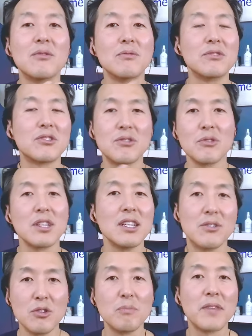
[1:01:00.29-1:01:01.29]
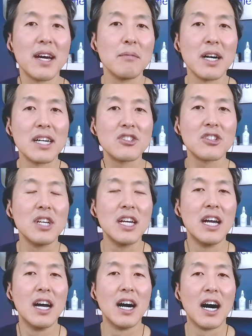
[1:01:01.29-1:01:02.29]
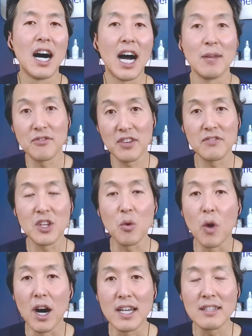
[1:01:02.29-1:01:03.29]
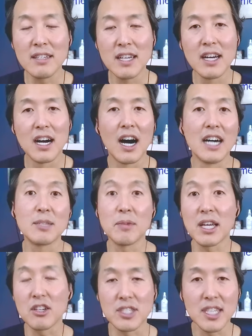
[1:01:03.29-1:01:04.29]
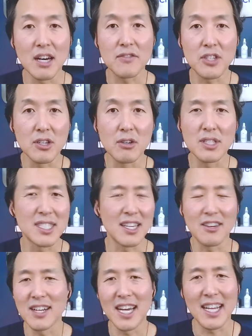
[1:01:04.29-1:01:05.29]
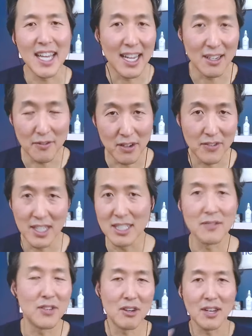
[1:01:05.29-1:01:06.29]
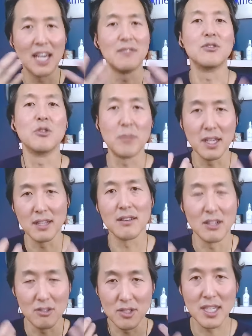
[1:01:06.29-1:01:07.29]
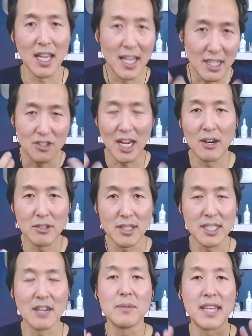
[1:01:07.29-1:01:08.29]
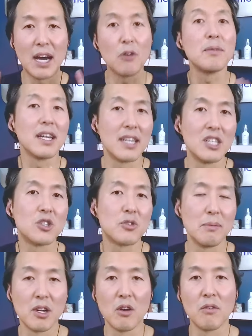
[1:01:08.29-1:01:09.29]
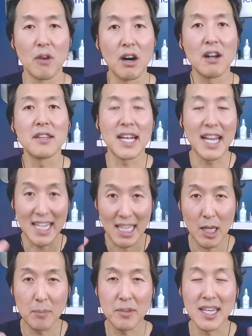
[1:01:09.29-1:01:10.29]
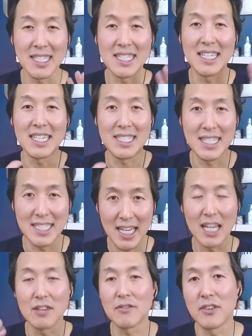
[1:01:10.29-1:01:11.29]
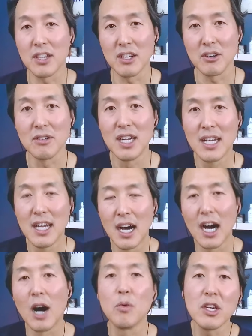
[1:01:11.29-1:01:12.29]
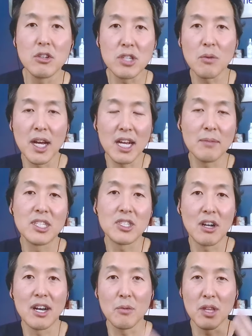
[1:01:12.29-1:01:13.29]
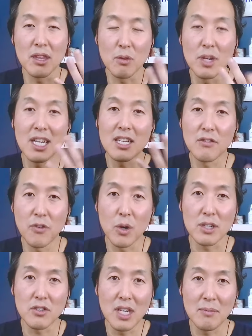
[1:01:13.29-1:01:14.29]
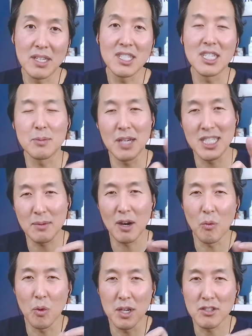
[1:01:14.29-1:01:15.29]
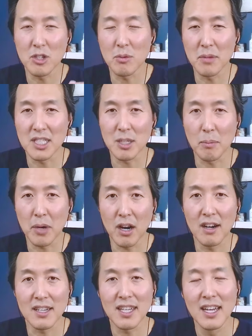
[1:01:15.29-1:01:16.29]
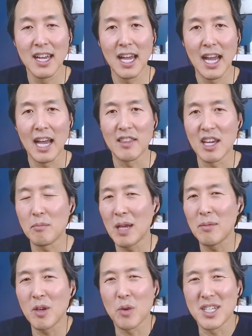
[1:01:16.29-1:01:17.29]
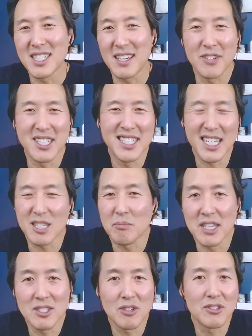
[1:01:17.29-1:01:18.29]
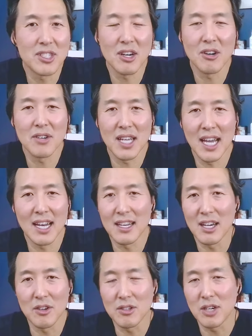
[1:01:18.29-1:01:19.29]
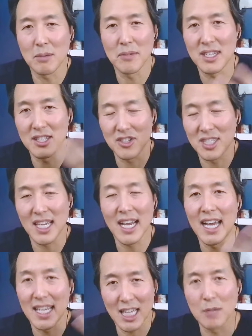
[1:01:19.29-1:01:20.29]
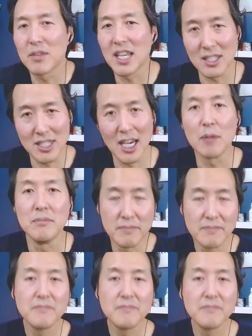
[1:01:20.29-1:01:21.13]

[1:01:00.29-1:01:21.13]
to truly droop that much. Uh, I'm 51. Uh, like yourself too, it's like you're not a candidate for a face if you don't have droopy, you know, skin and jowls and stuff. But that would be a nice treatment overall to kind of keep things nice and tight for you. Uh, we usually recommend starting with three to four treatments, you spaced about one or two months apart and then maybe once every six months or so to get another treatment to just to kind of keep things up.